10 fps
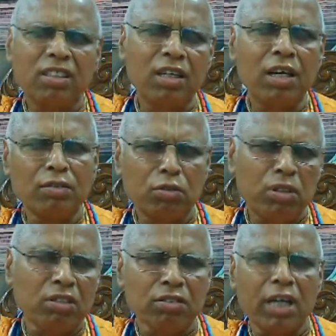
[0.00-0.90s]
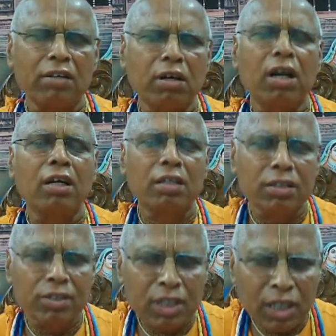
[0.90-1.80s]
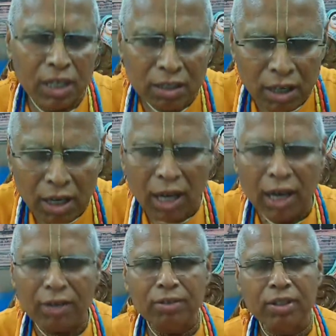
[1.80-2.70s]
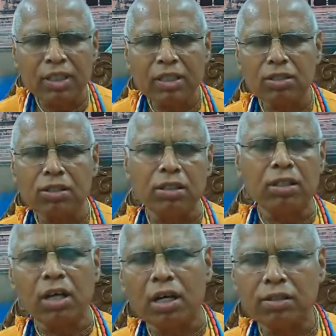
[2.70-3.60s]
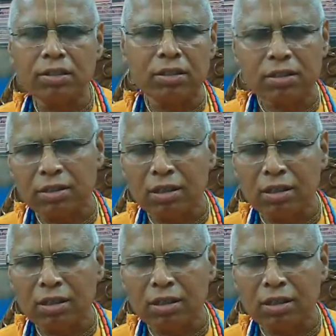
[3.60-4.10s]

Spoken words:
with great reluctance he had allowed Krishnadas,